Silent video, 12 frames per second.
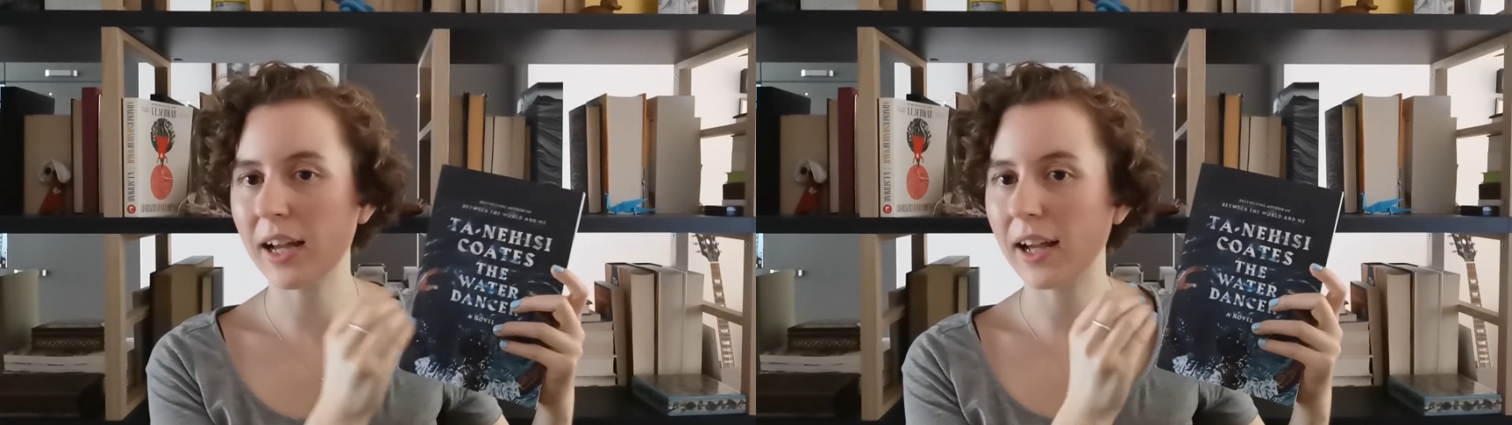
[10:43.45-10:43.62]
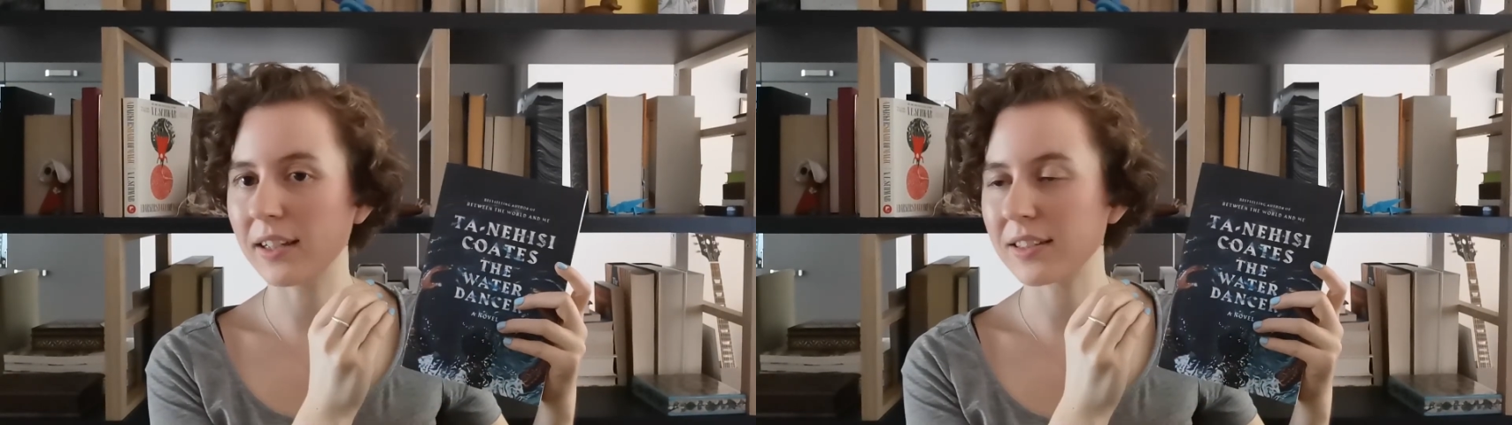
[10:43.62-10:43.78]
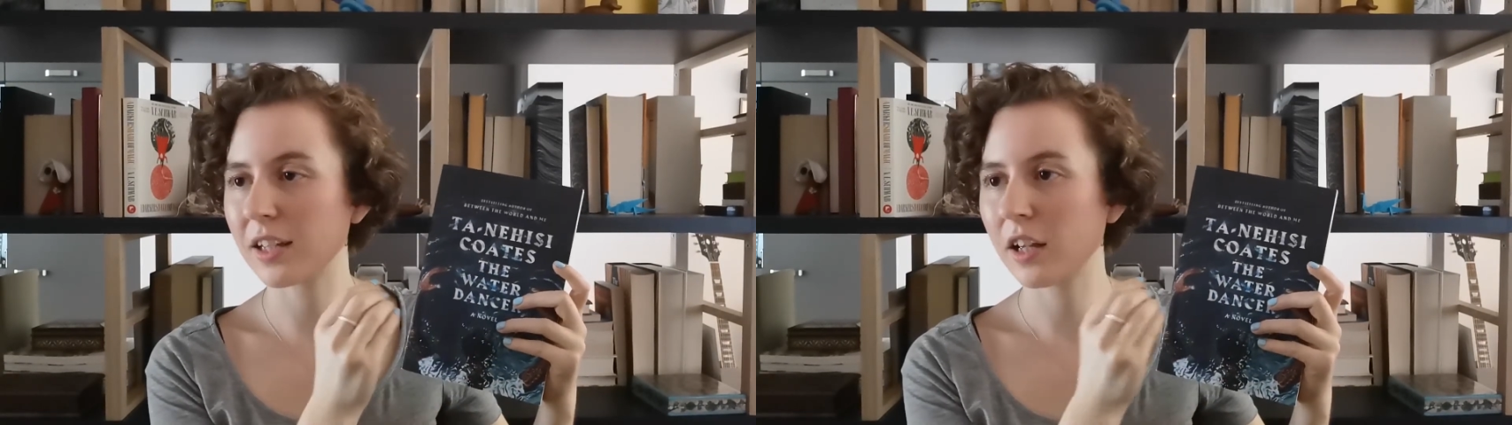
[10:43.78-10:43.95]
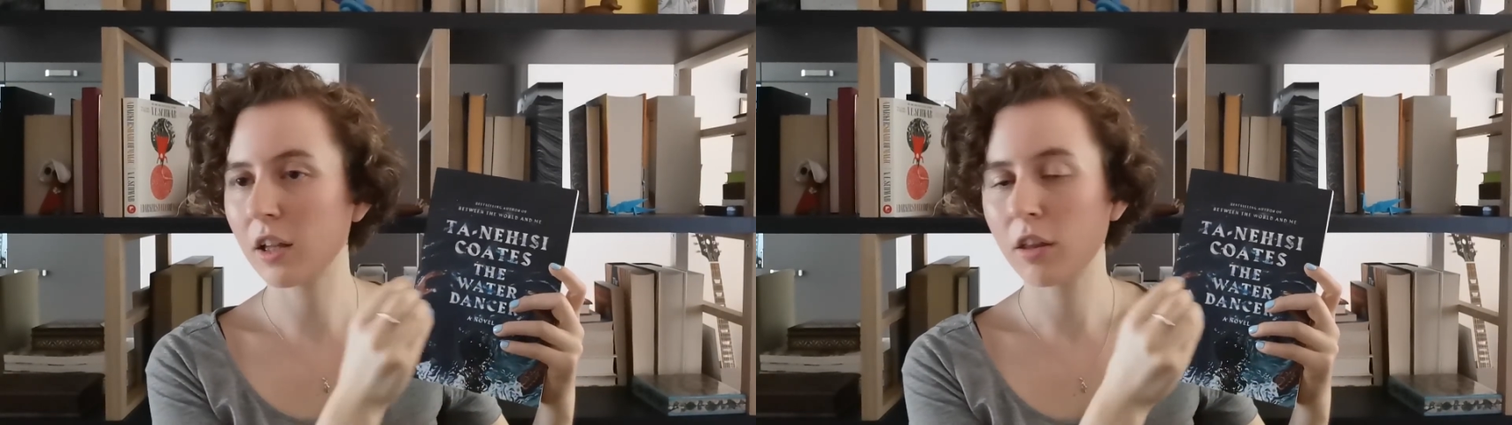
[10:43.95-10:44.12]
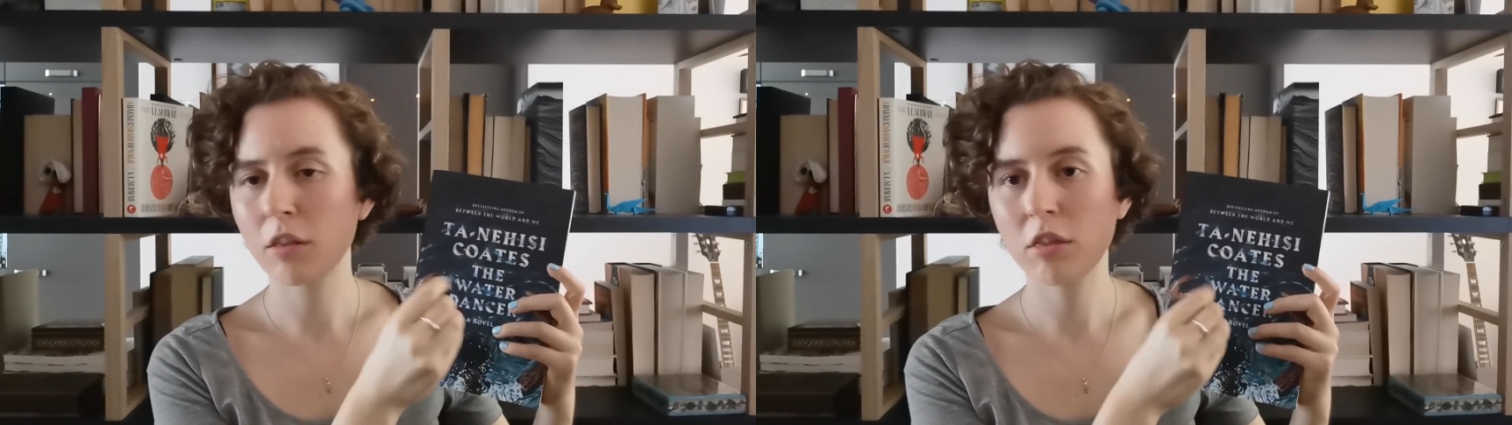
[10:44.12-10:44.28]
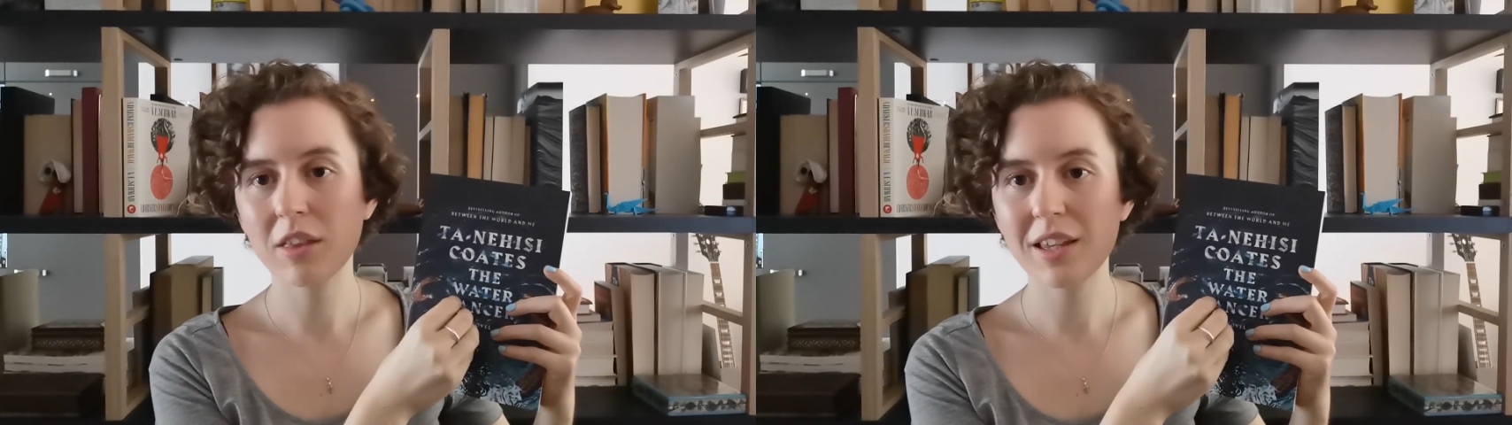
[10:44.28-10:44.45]
as
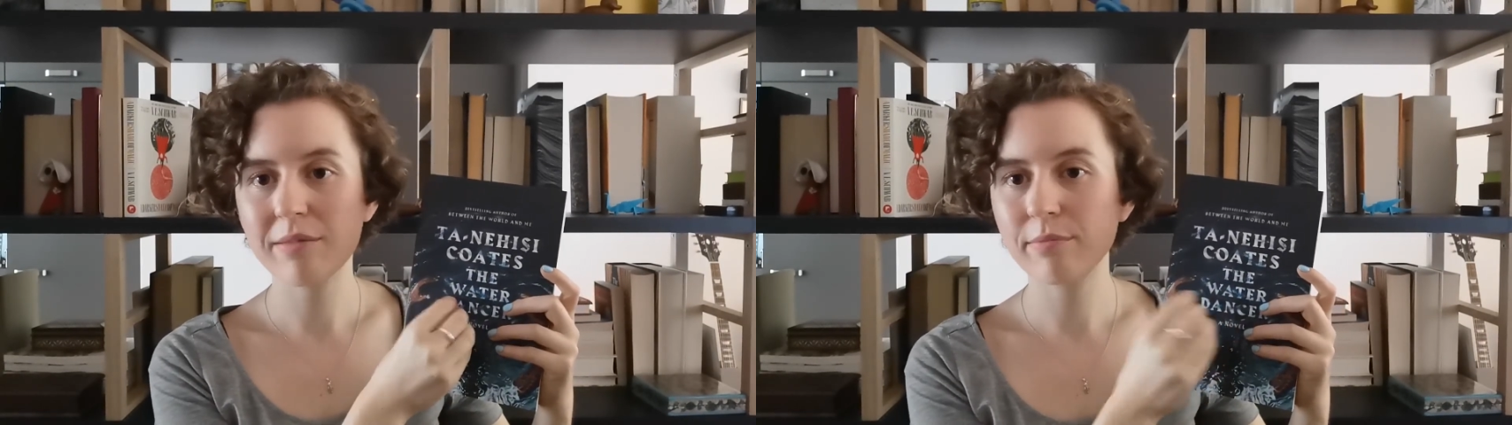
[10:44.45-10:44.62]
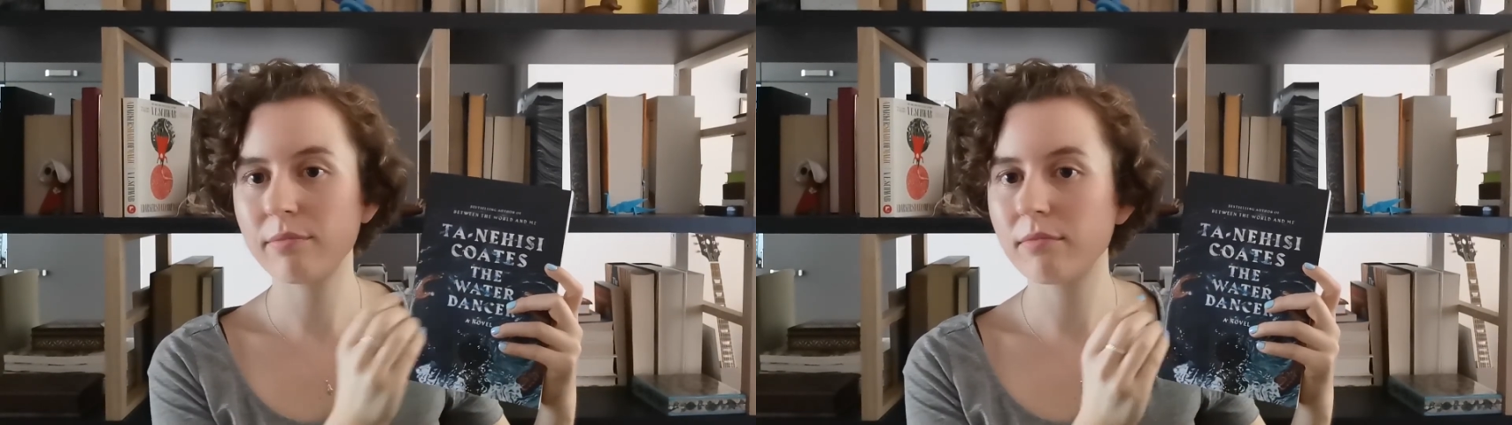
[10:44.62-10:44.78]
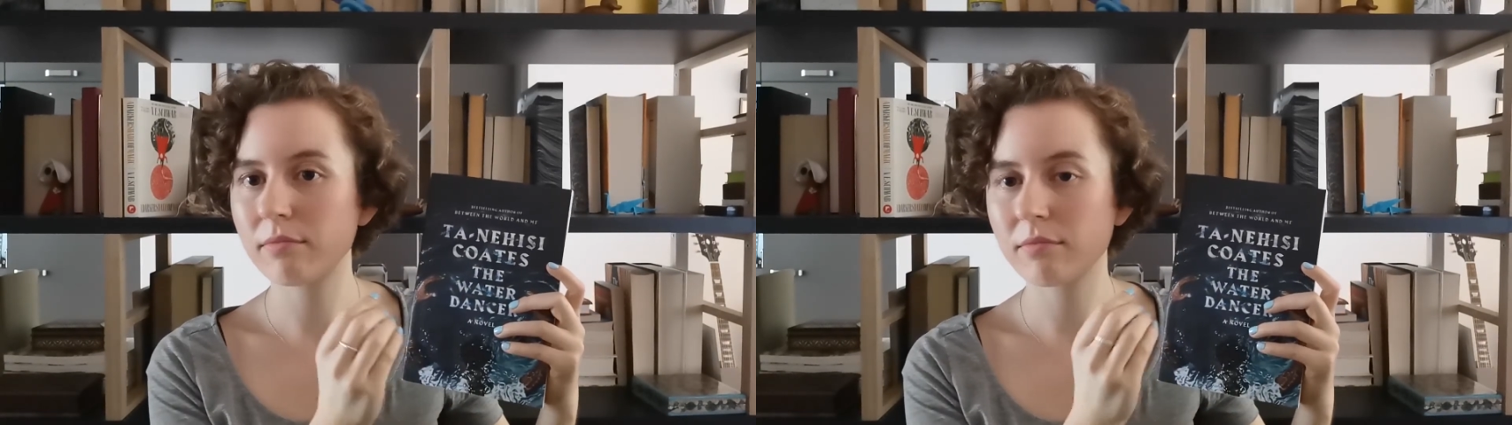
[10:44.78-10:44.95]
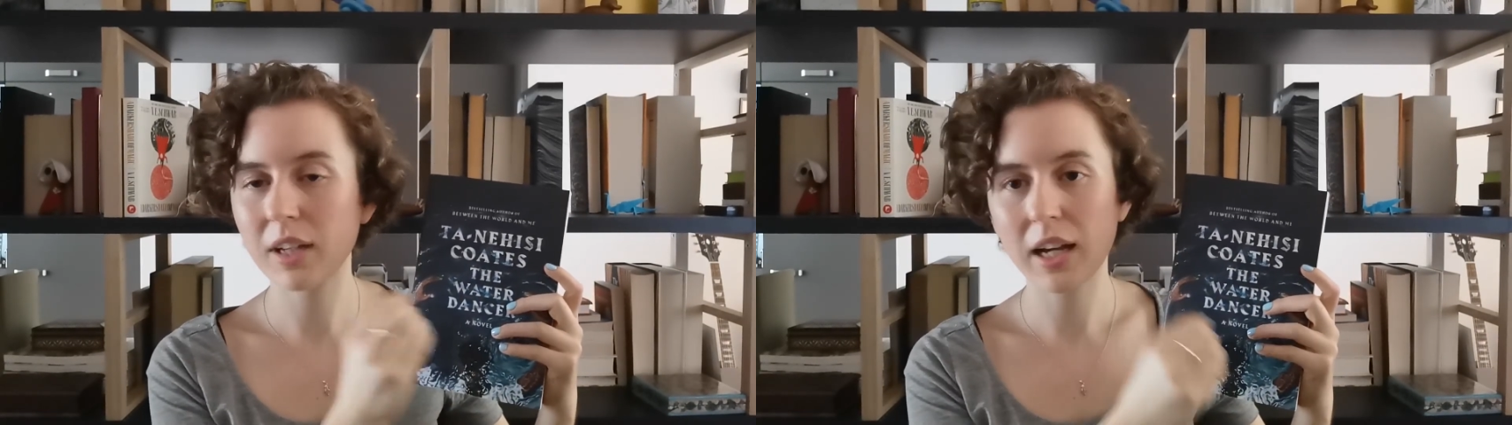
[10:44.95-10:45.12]
theme,